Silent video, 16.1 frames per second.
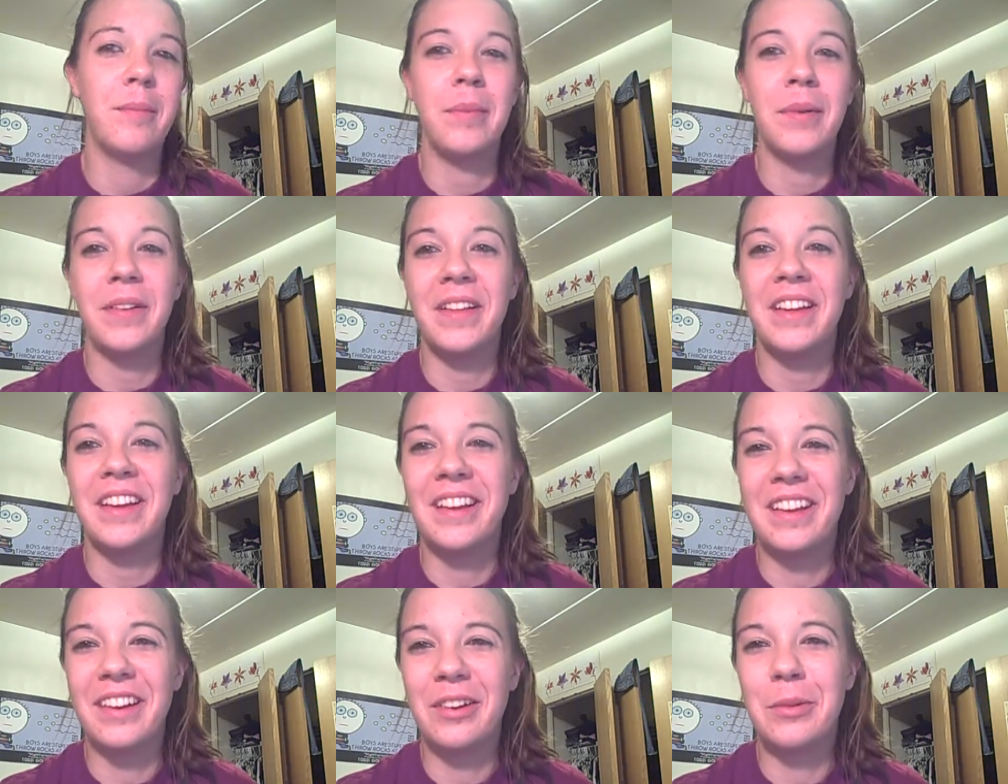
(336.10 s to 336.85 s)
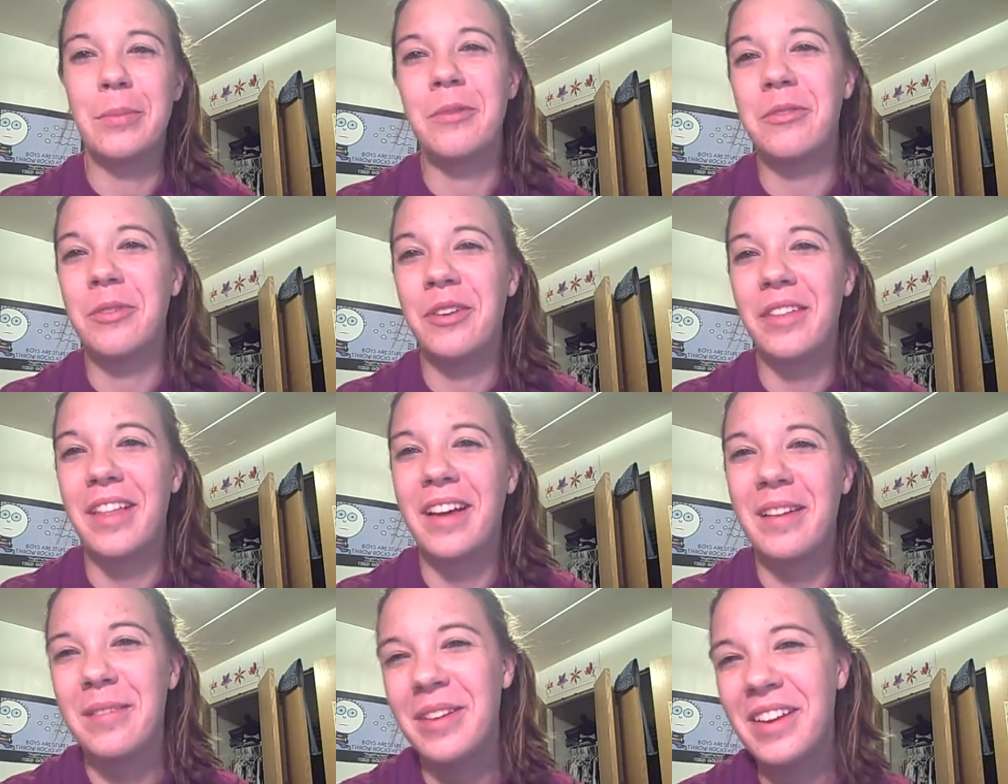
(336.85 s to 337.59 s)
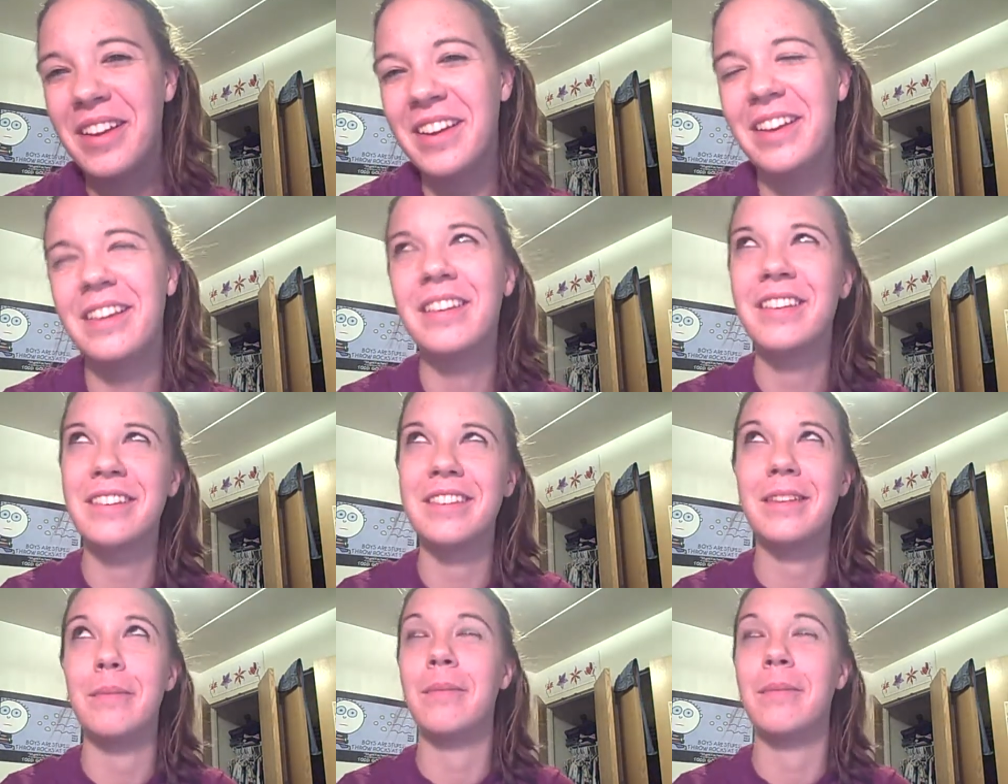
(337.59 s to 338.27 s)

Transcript: But like, or before that, because